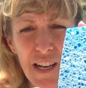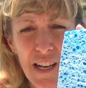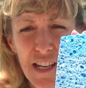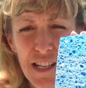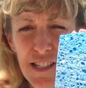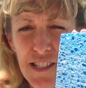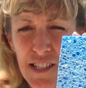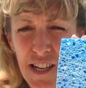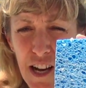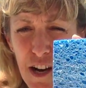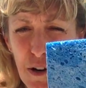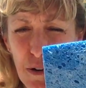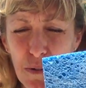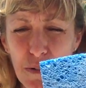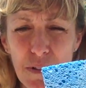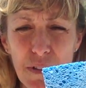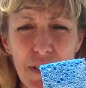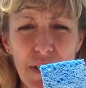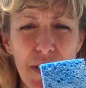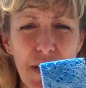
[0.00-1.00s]
So,
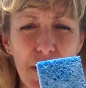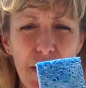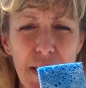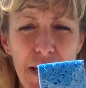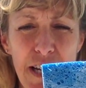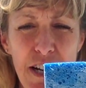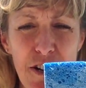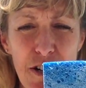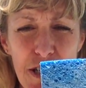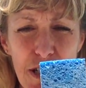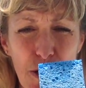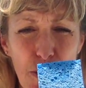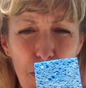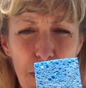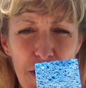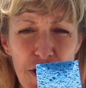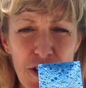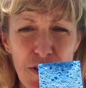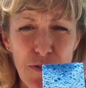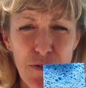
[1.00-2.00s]
here's a
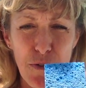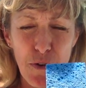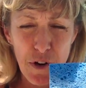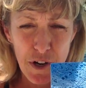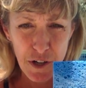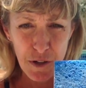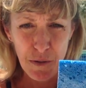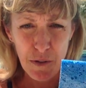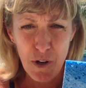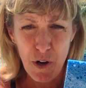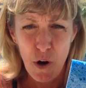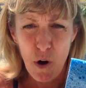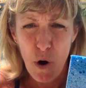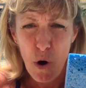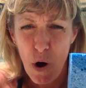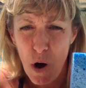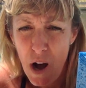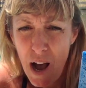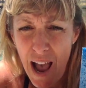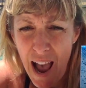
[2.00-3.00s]
question for you.
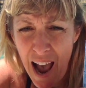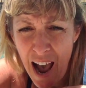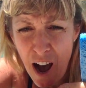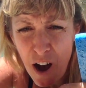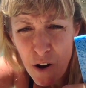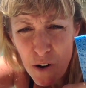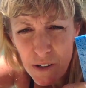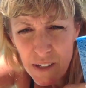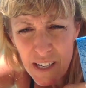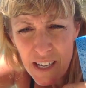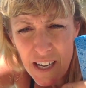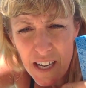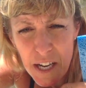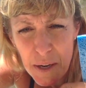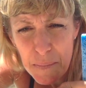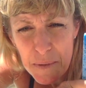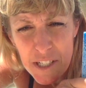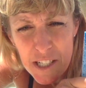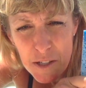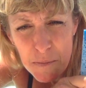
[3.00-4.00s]
How
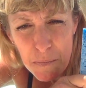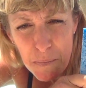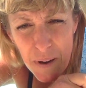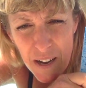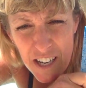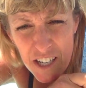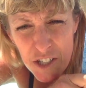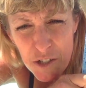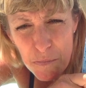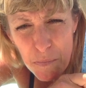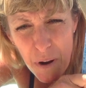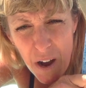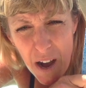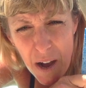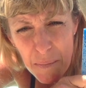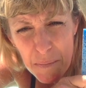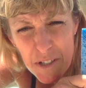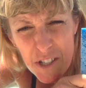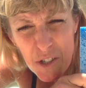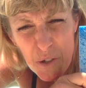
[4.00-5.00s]
come
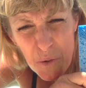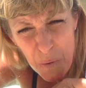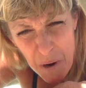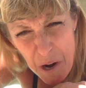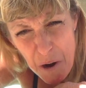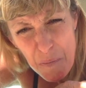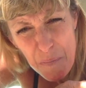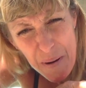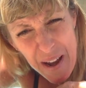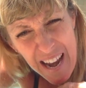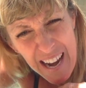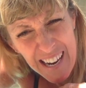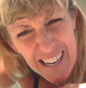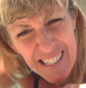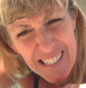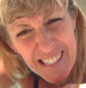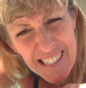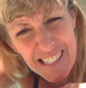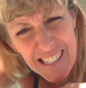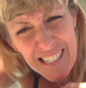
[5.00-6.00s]
Spongebob
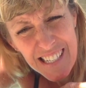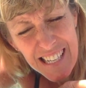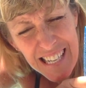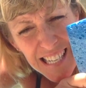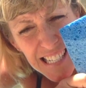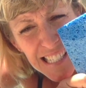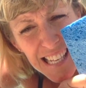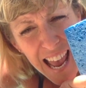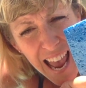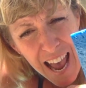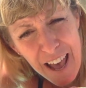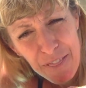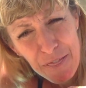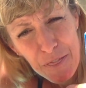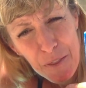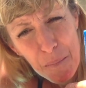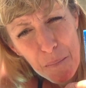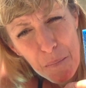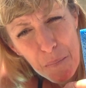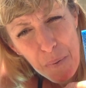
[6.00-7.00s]
SquarePants is at
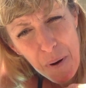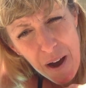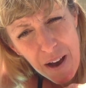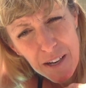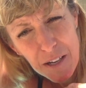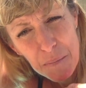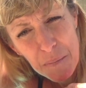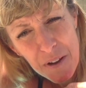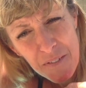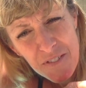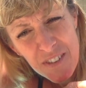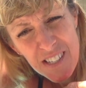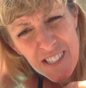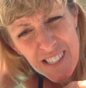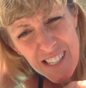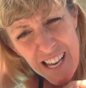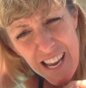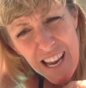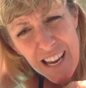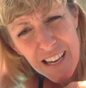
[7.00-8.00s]
the bottom of the
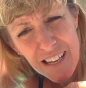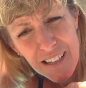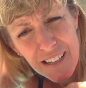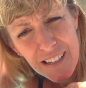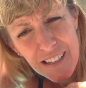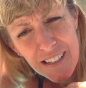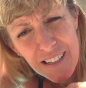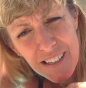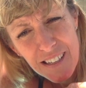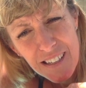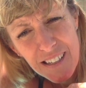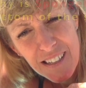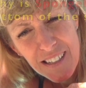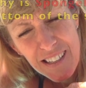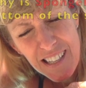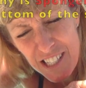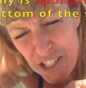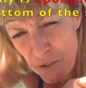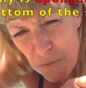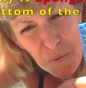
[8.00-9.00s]
sea?
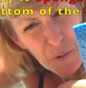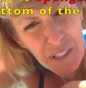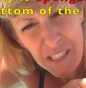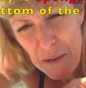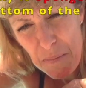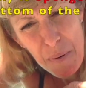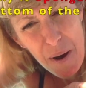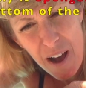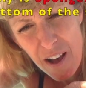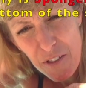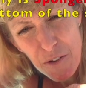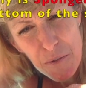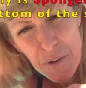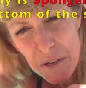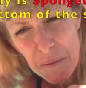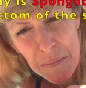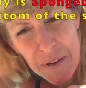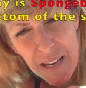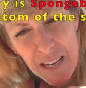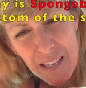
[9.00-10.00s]
It's really
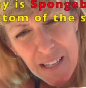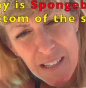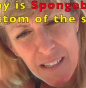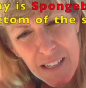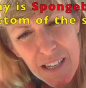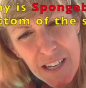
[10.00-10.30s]
bothering me.